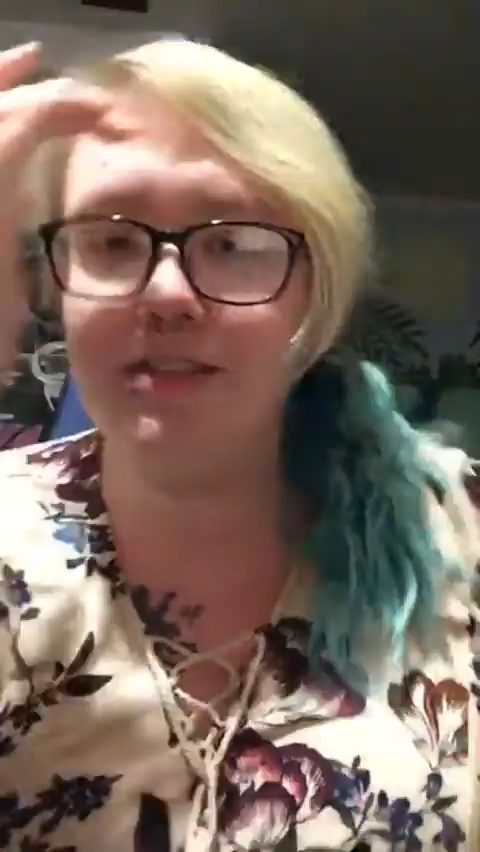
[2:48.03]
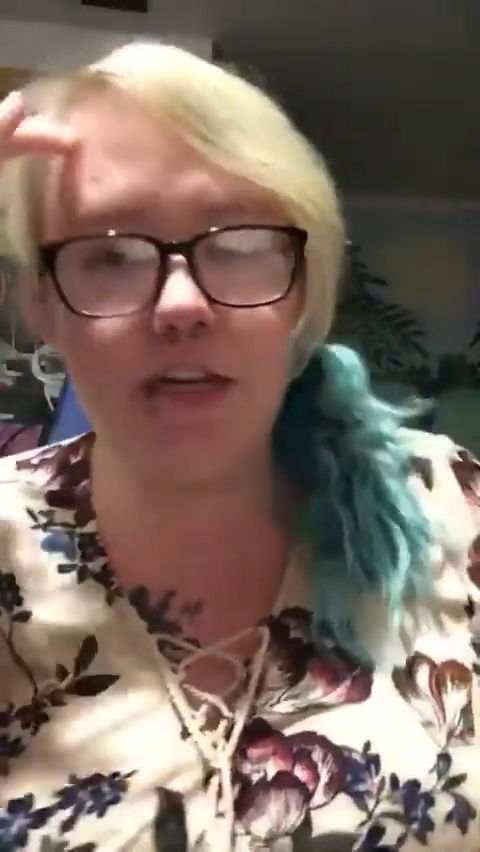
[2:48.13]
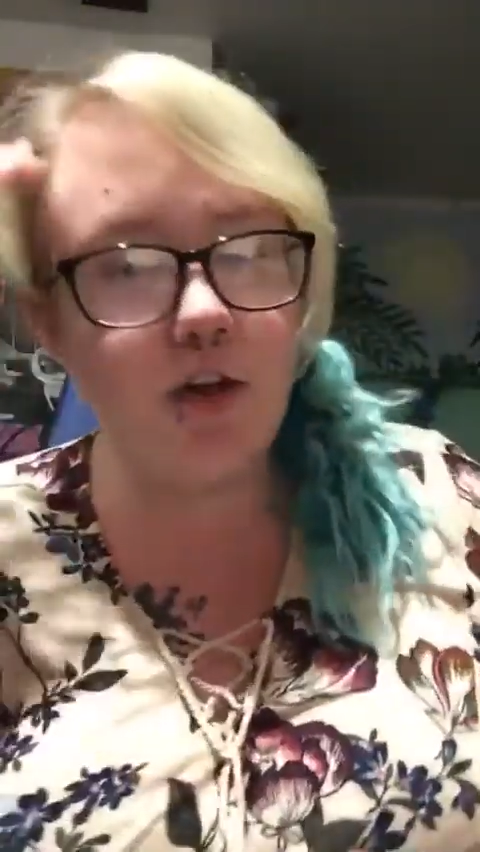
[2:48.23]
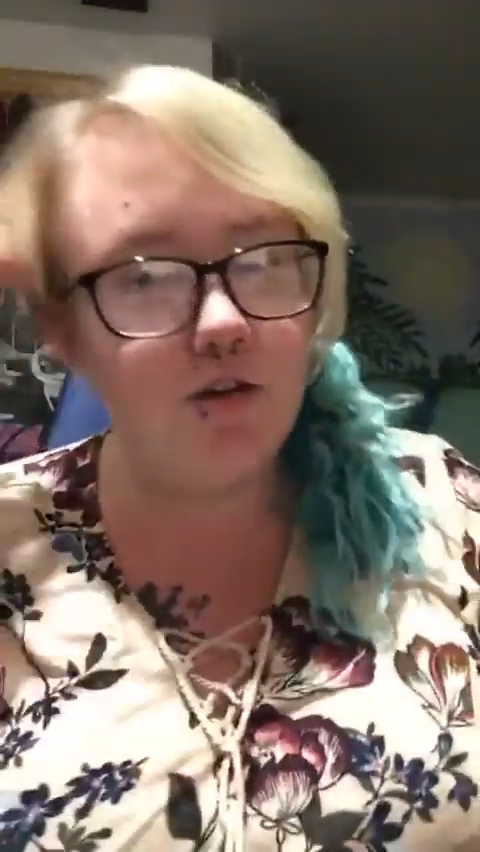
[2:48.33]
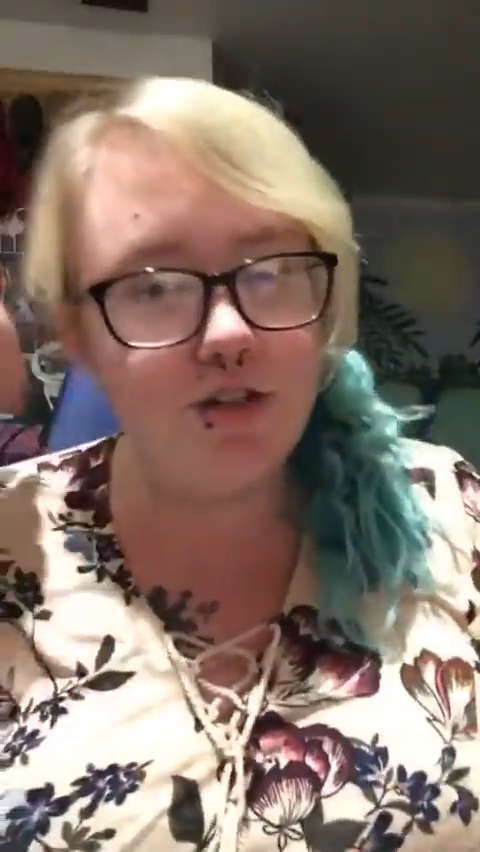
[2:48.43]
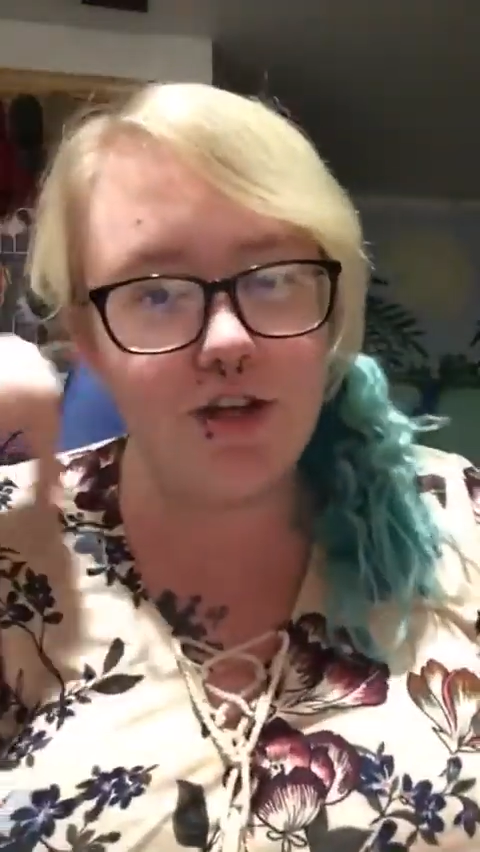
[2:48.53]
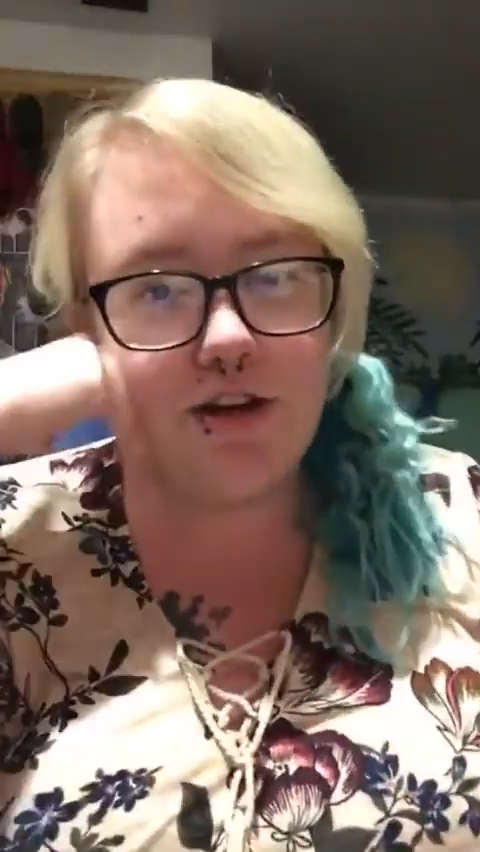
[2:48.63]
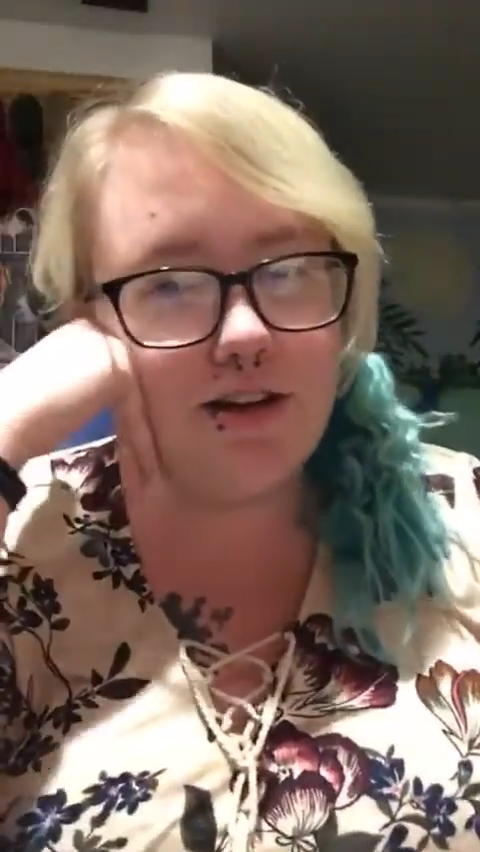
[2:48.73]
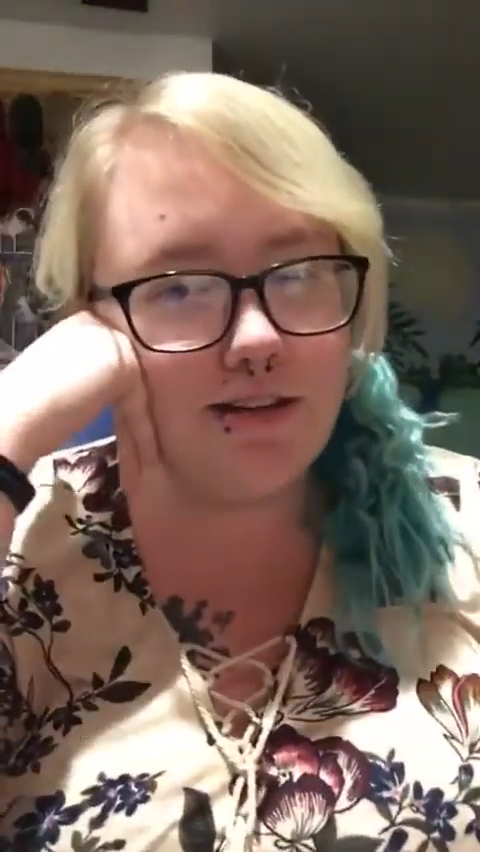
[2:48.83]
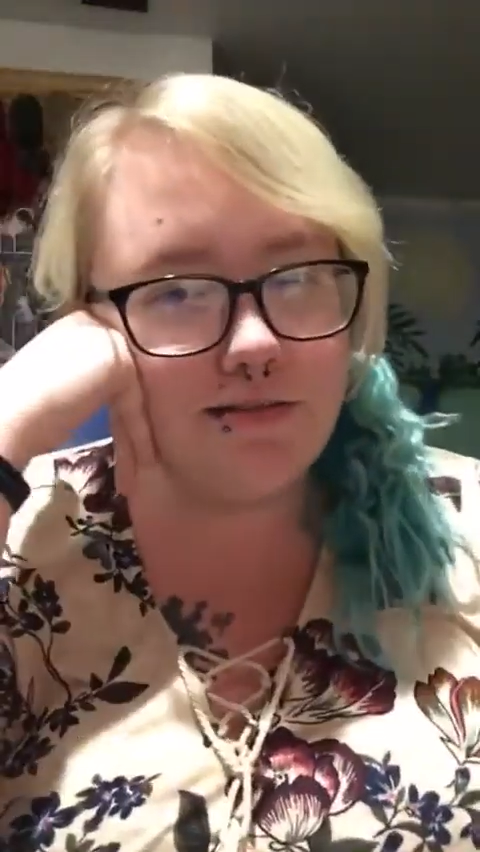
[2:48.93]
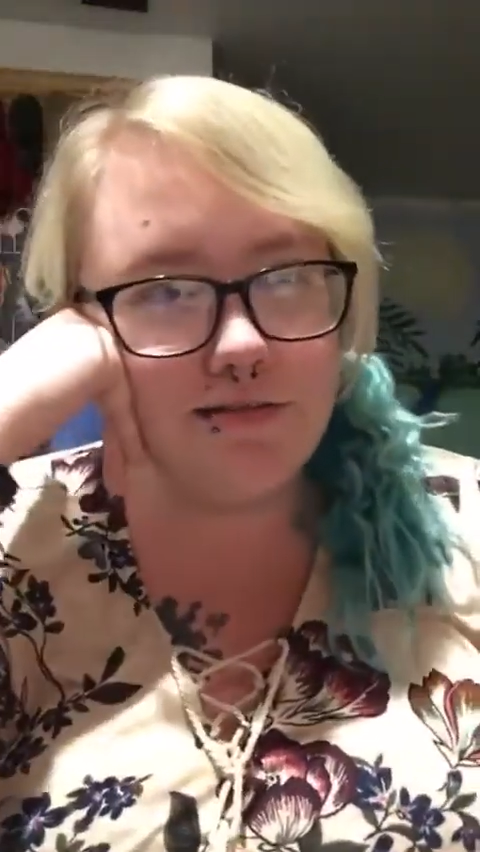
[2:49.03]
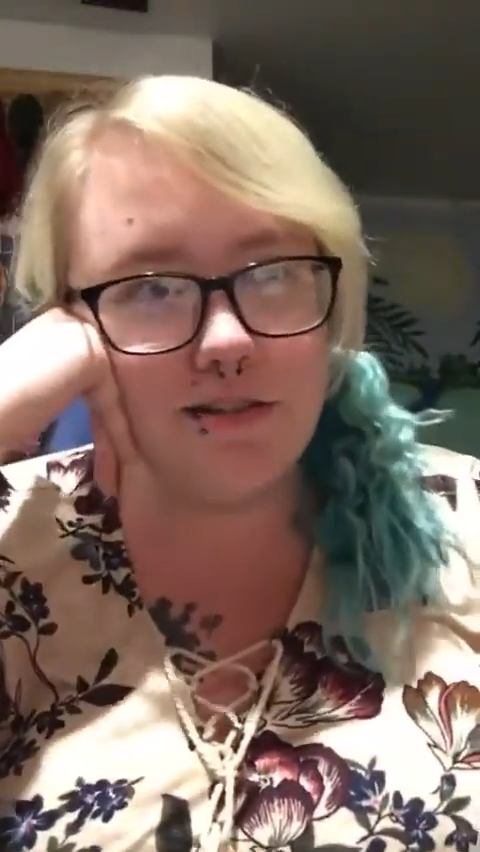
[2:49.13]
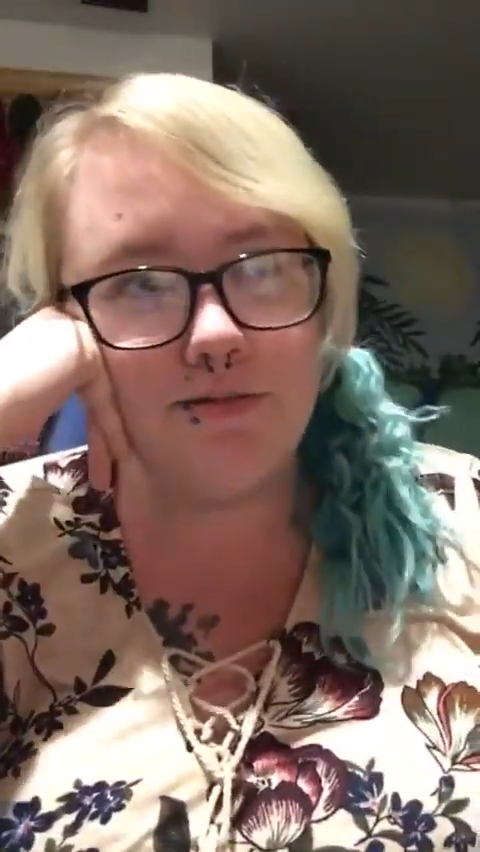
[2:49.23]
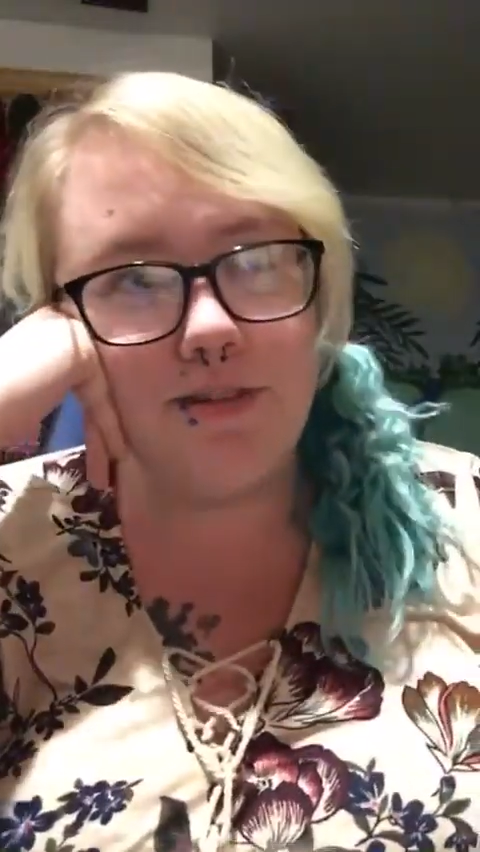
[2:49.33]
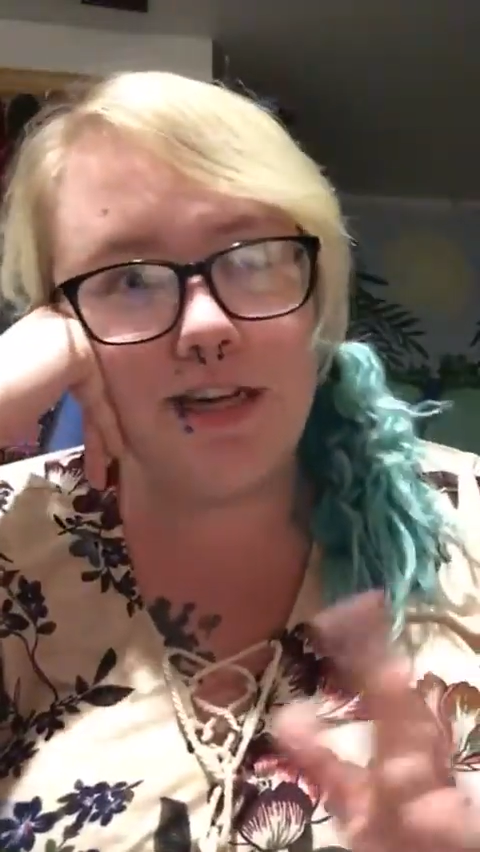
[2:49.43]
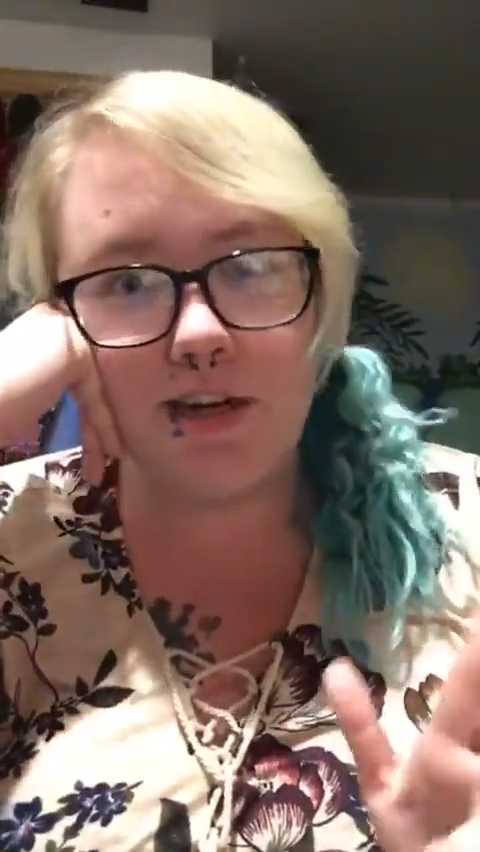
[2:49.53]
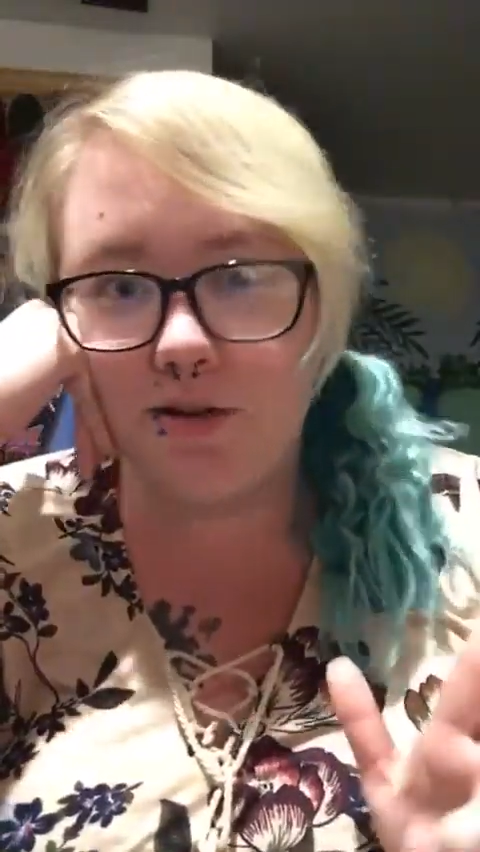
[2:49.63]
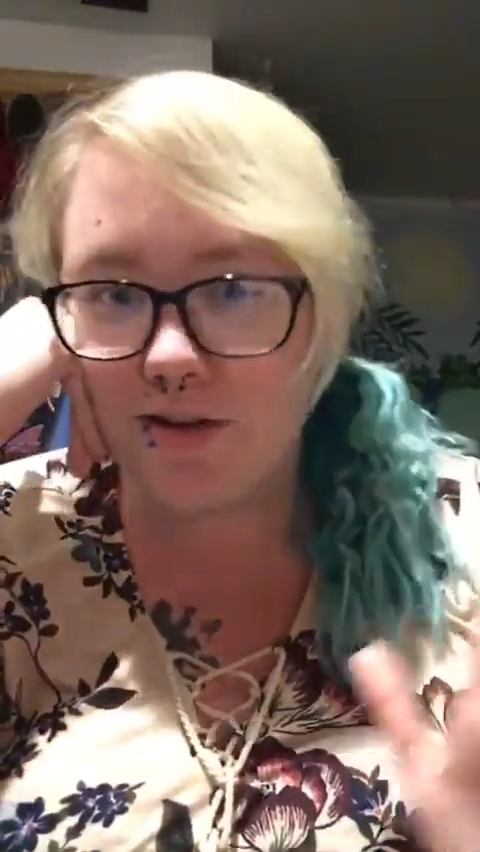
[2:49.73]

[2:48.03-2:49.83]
TekoShiCon, or Teko